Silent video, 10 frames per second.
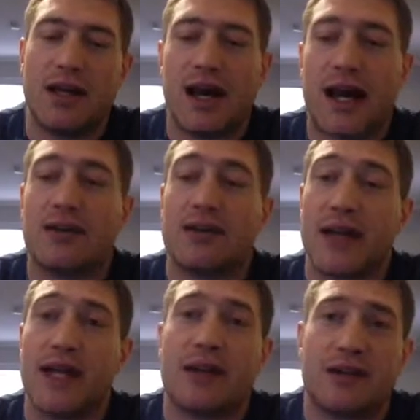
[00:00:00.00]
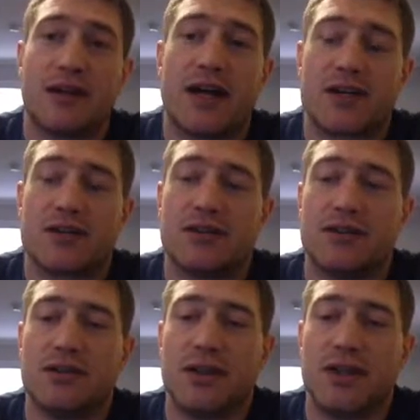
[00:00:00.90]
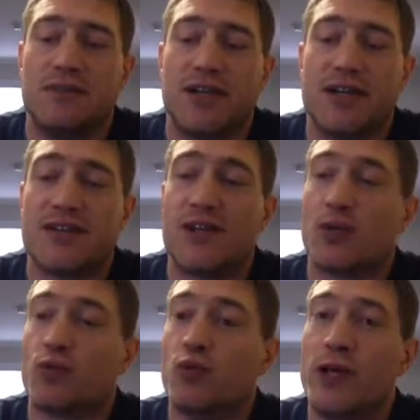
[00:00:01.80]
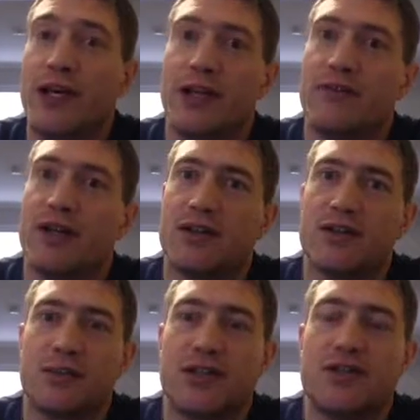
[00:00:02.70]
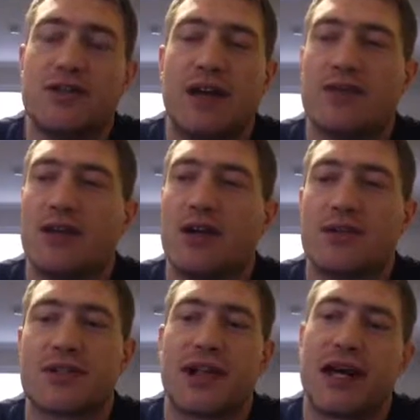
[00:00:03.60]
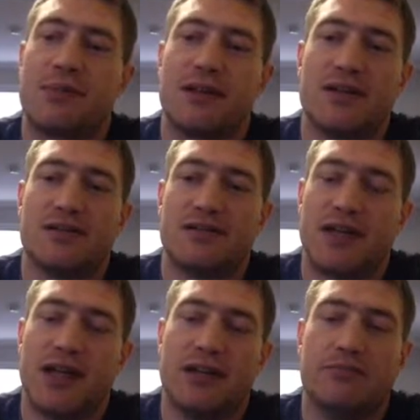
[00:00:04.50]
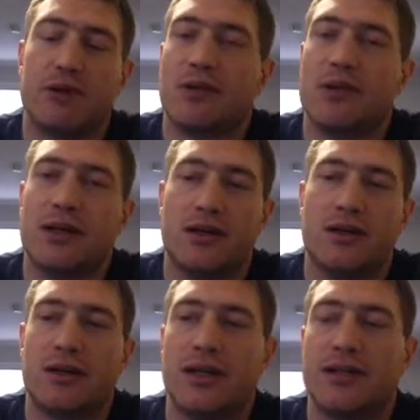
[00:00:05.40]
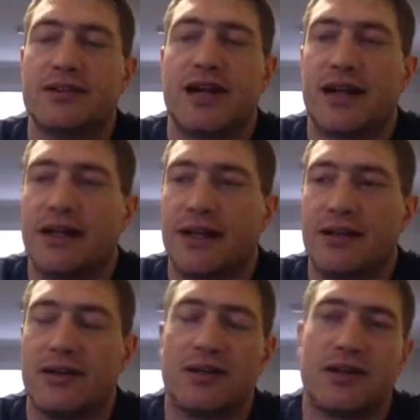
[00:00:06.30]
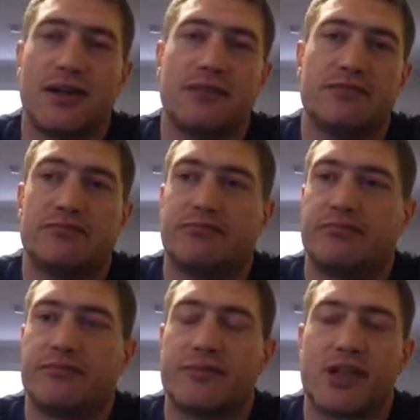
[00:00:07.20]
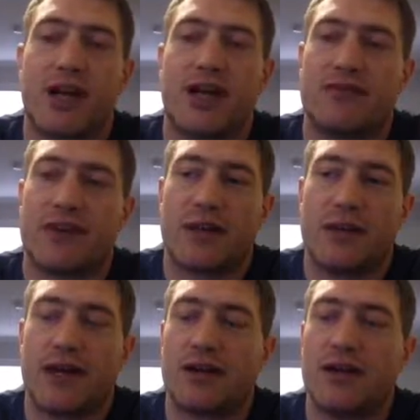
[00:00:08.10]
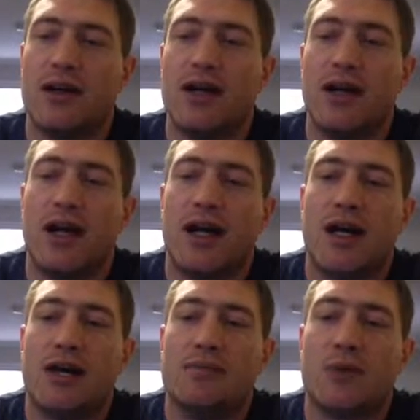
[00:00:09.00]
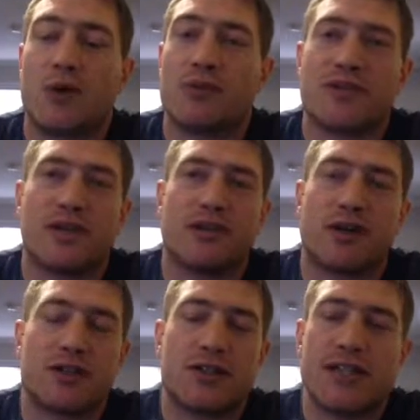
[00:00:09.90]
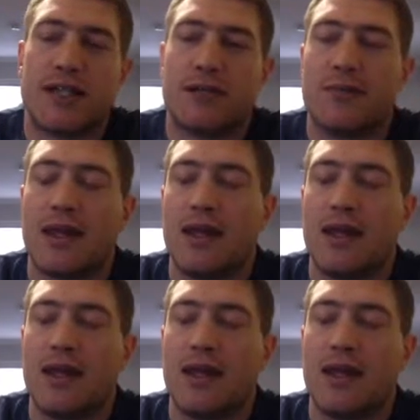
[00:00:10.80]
I like international funds. They're really volatile because you never know what's going to happen in Burma or in Thailand or in China for that matter, or Brazil or Argentina.